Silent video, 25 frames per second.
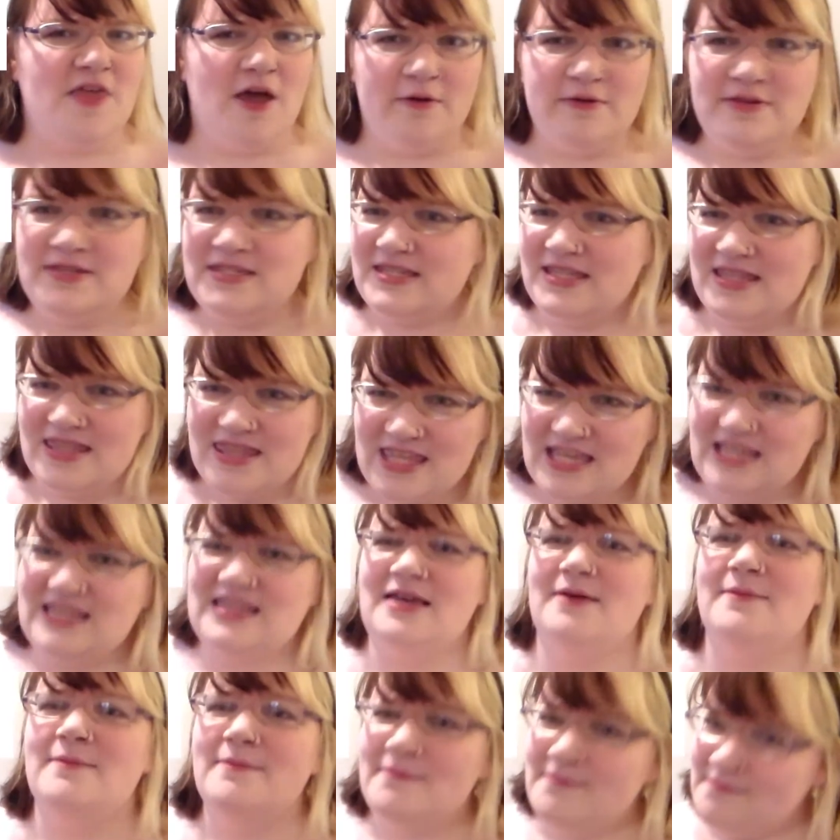That was the thing
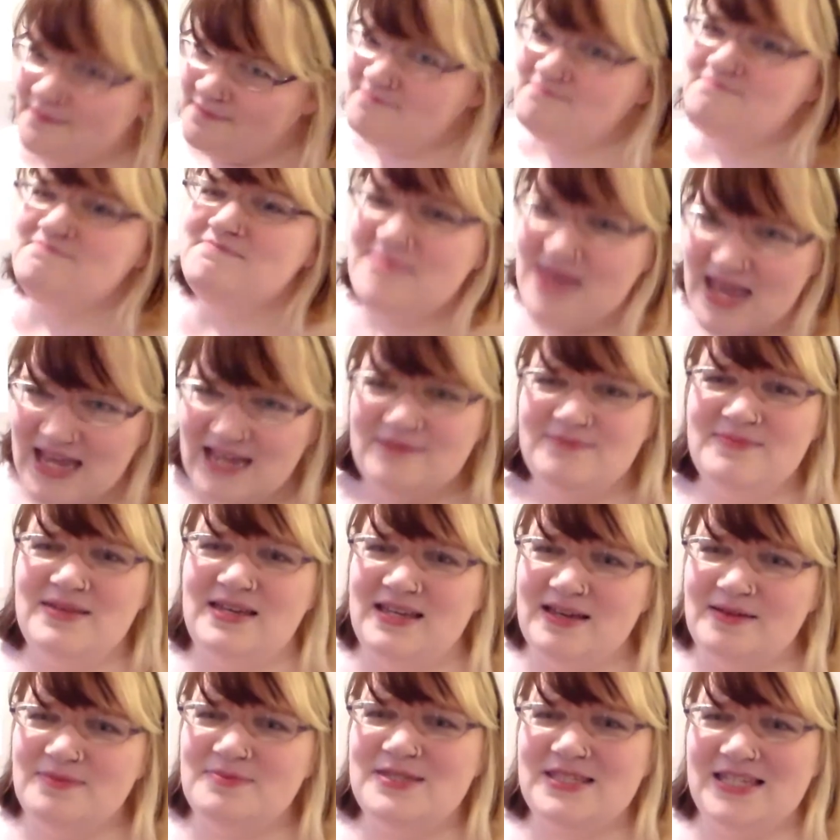that made
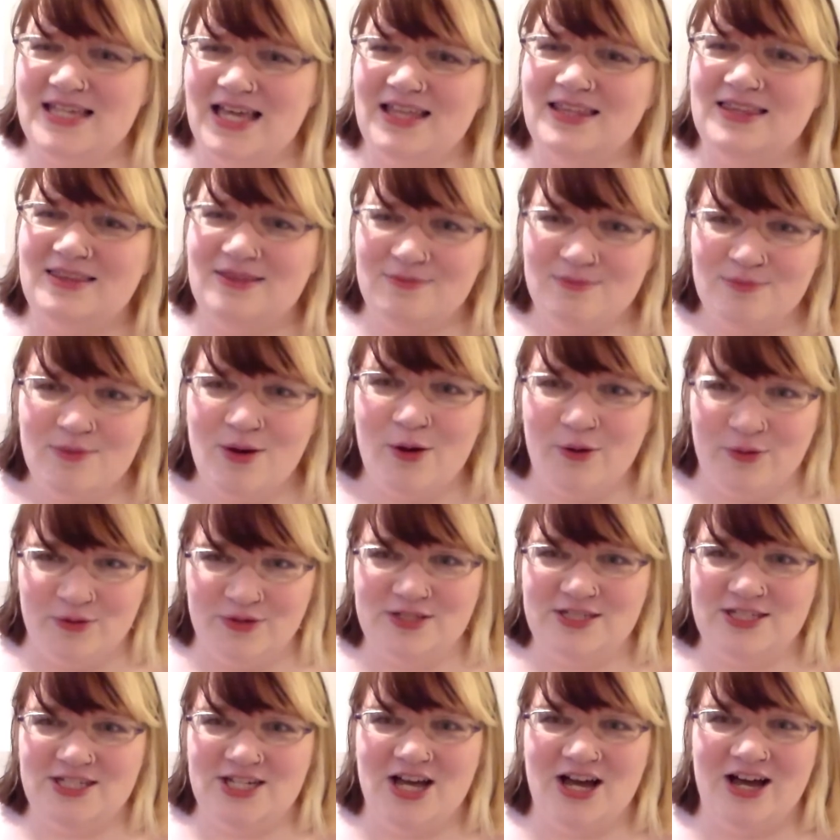me upset the
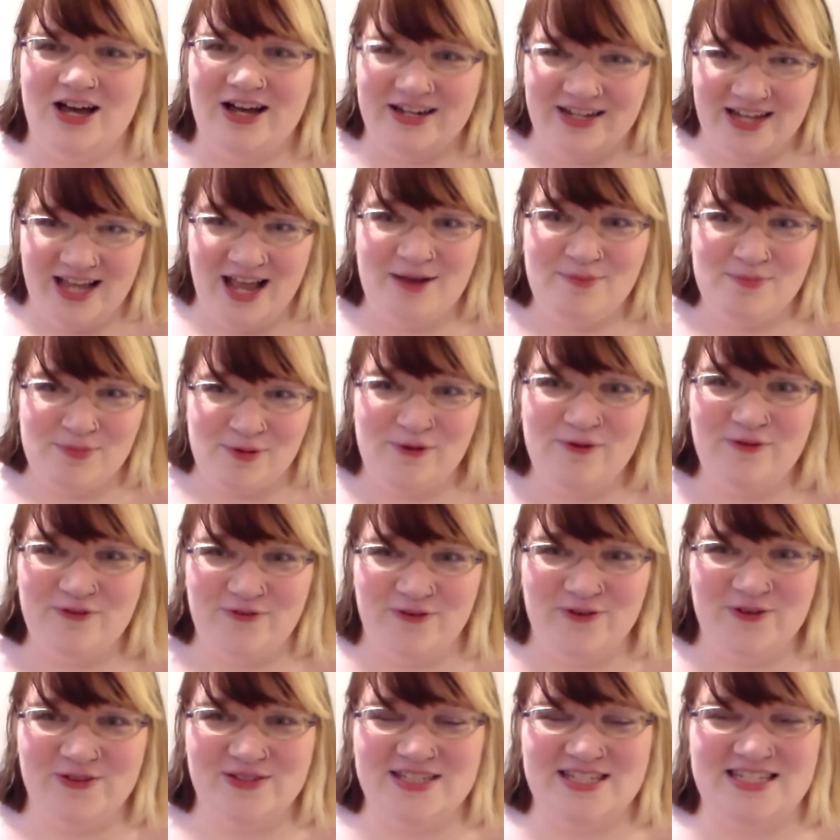most on April
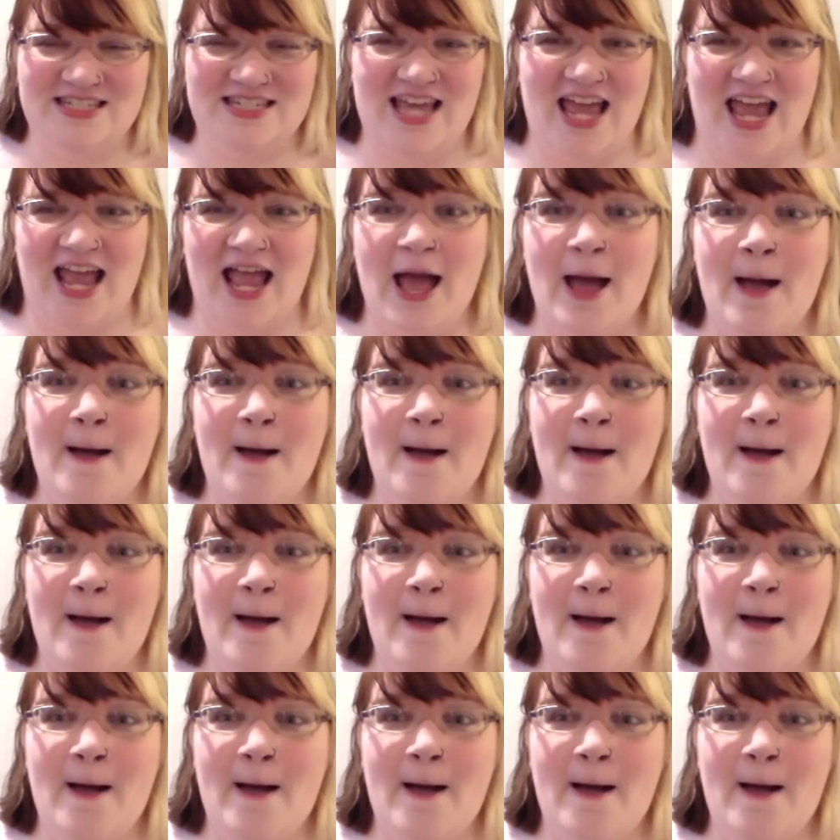Fool's Day.